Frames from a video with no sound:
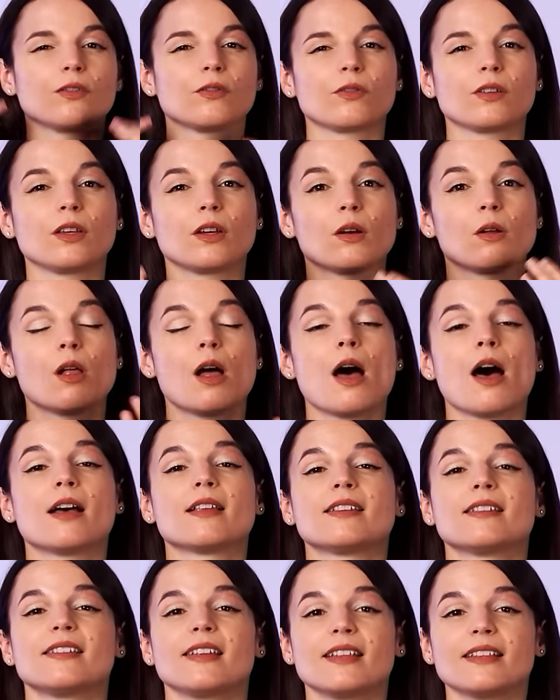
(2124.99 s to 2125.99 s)
feel a
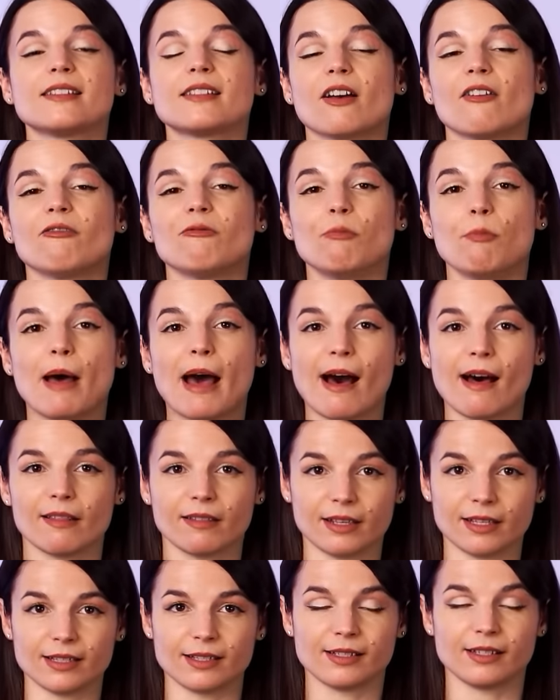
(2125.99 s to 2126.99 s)
sense of
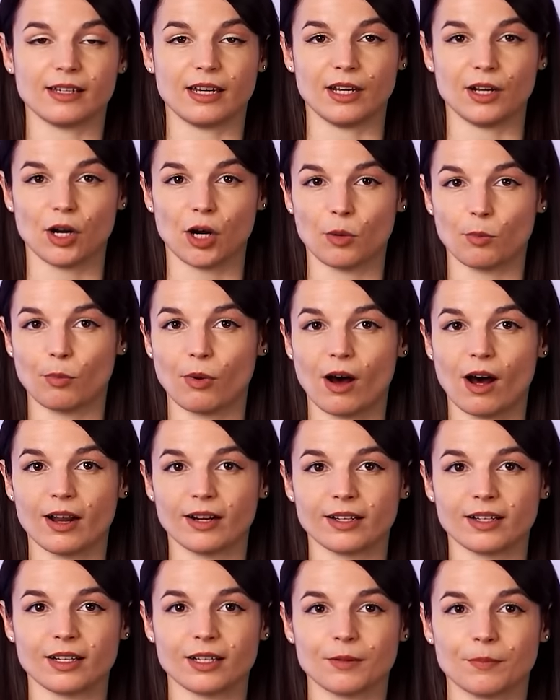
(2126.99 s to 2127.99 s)
balance in our
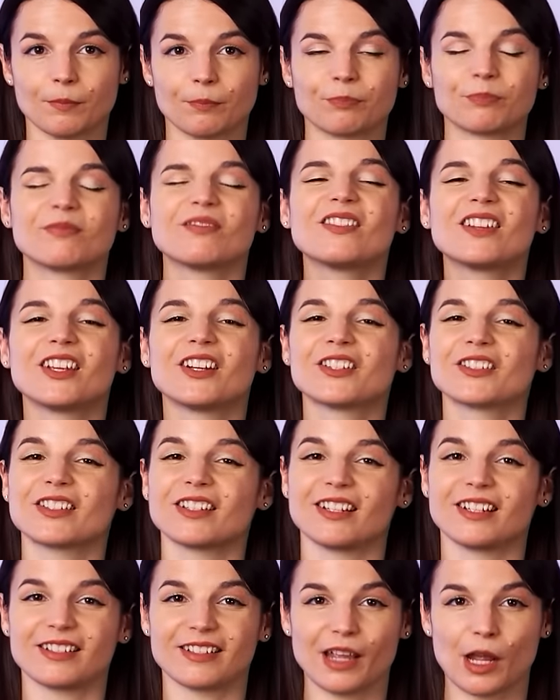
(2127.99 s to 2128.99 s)
body. Here's
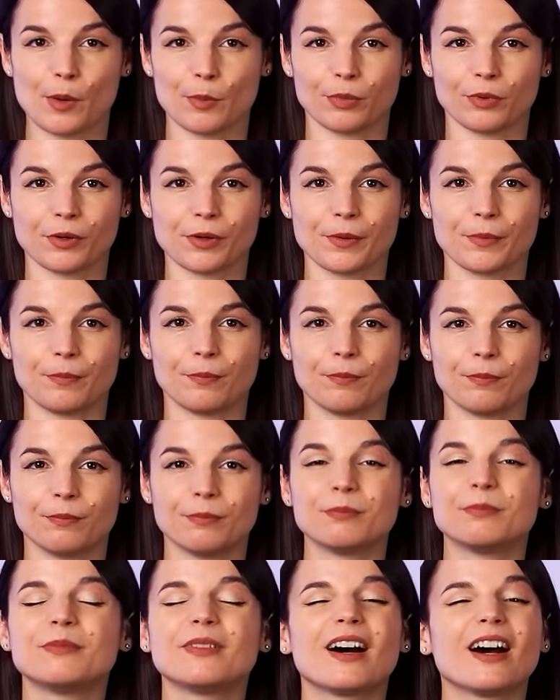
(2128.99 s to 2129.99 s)
an example.
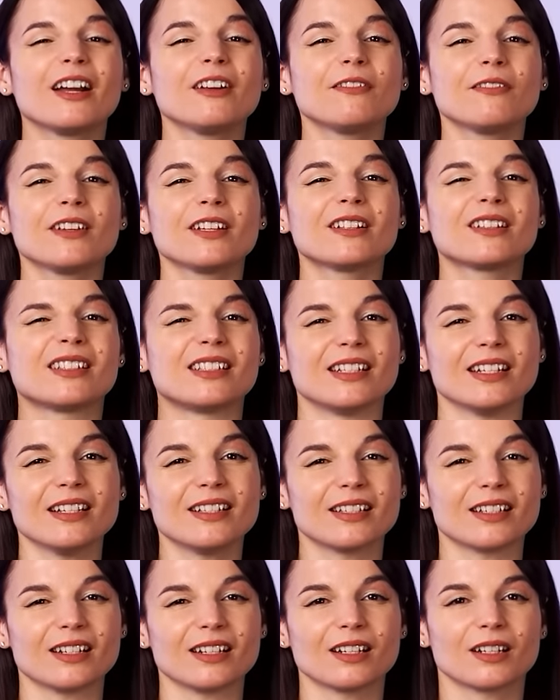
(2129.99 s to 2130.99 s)
I feel
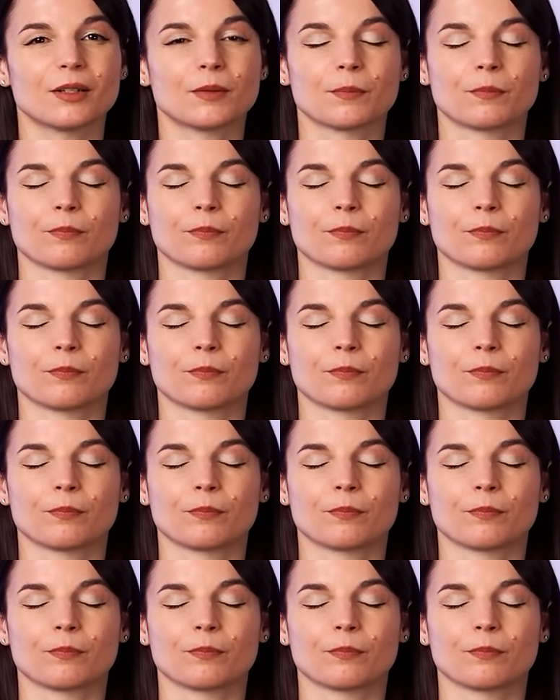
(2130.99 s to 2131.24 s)
dizzy.